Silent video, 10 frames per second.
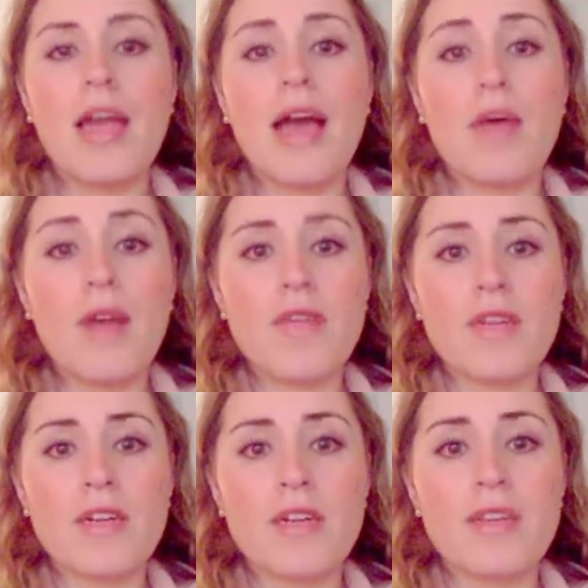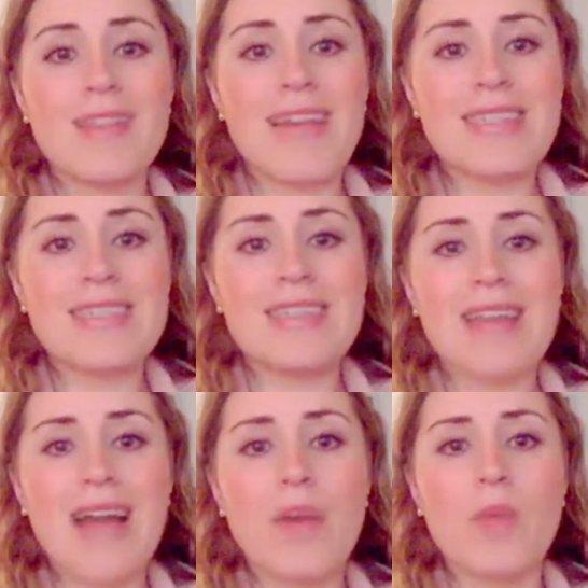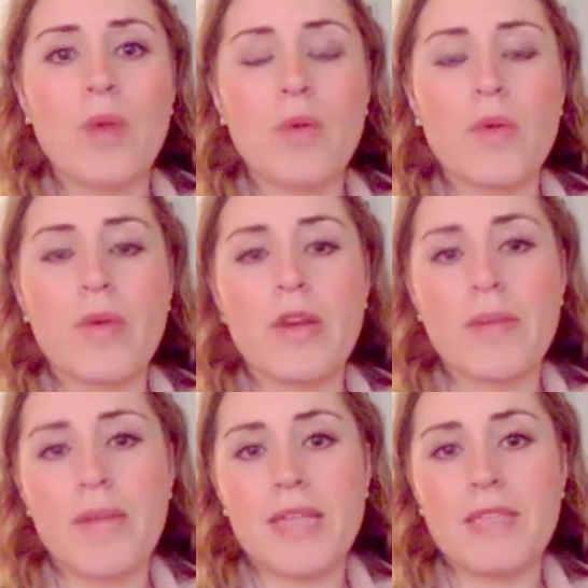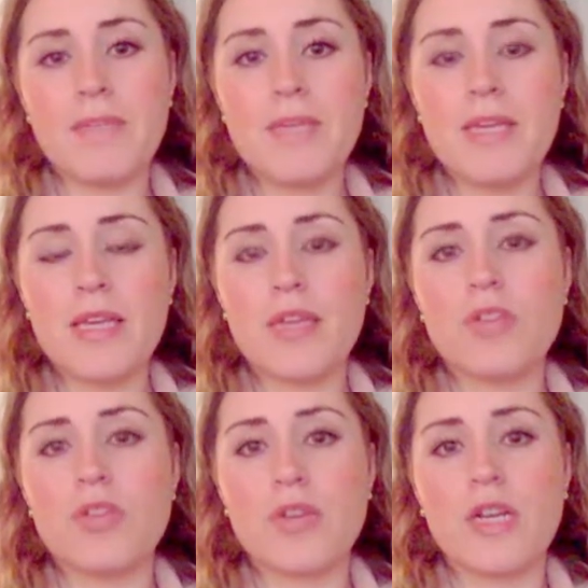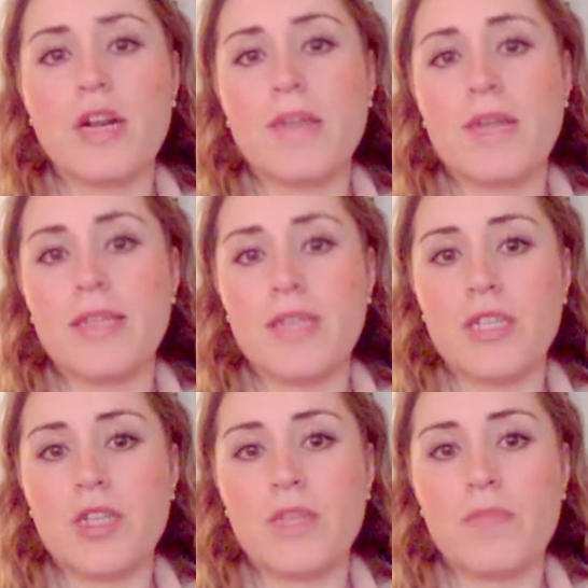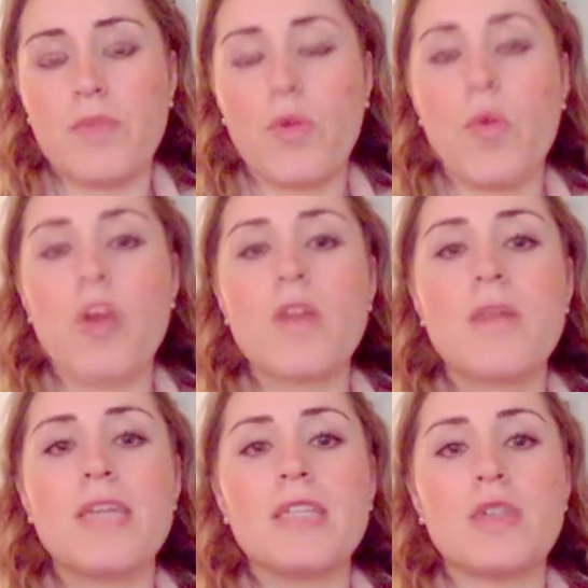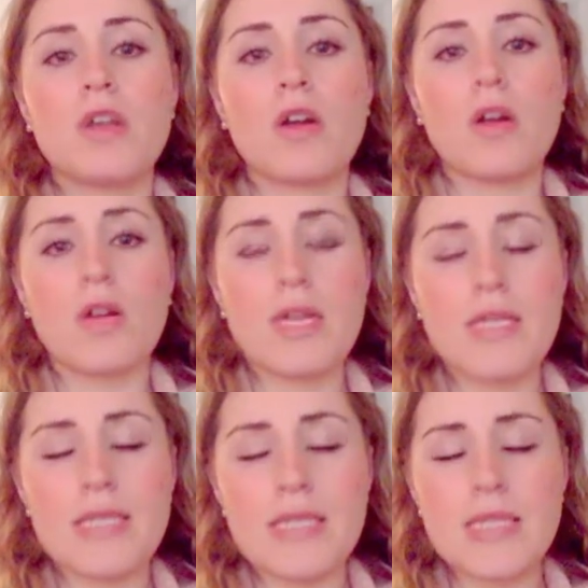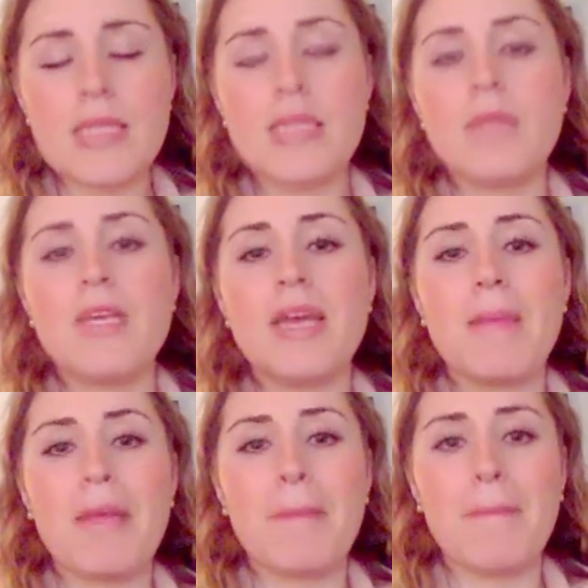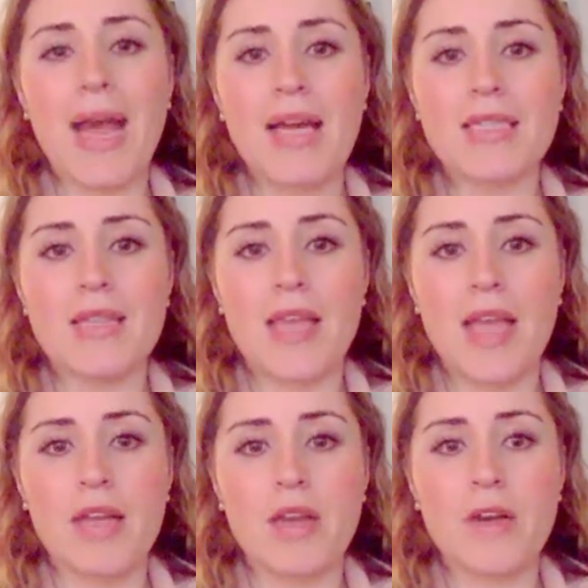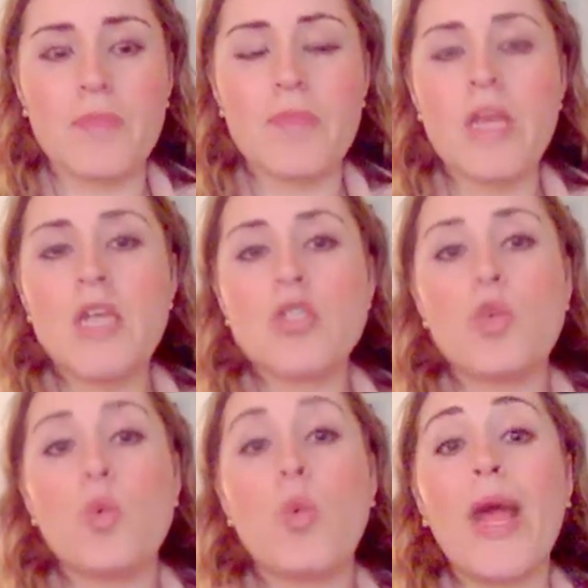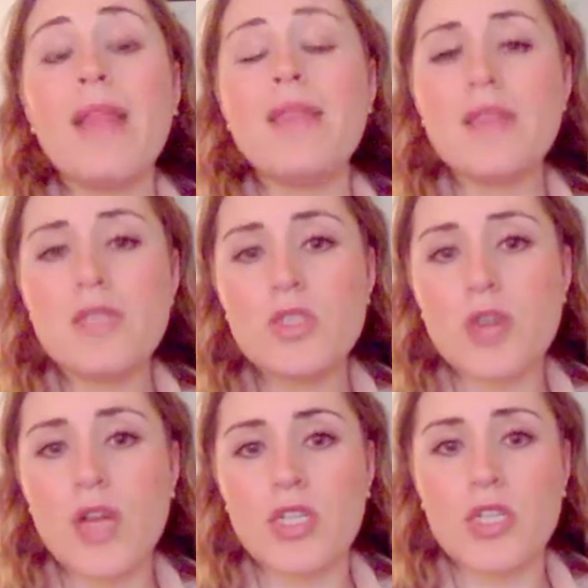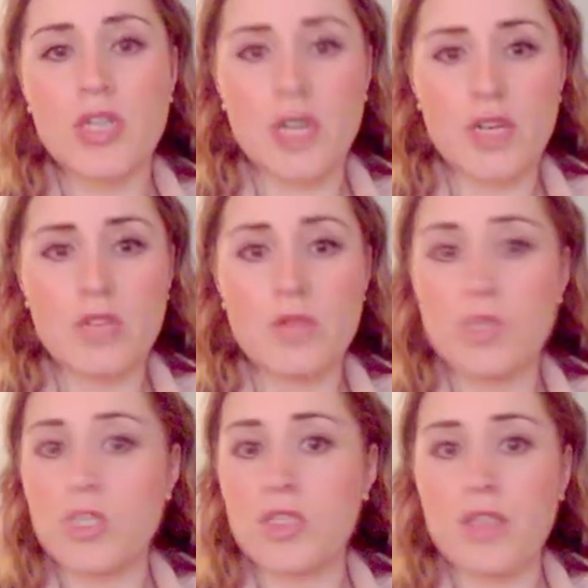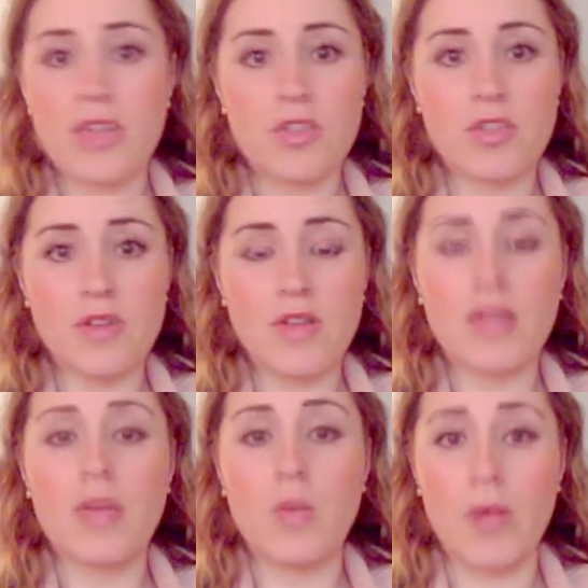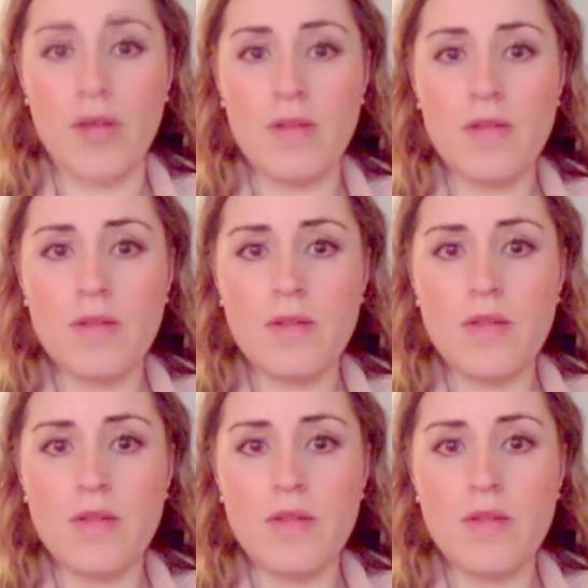However, that's not where we want our mind to be during our meditation. We want our mind to consistently be coming back to the anchor. So when the distraction occurs, which is natural and it will,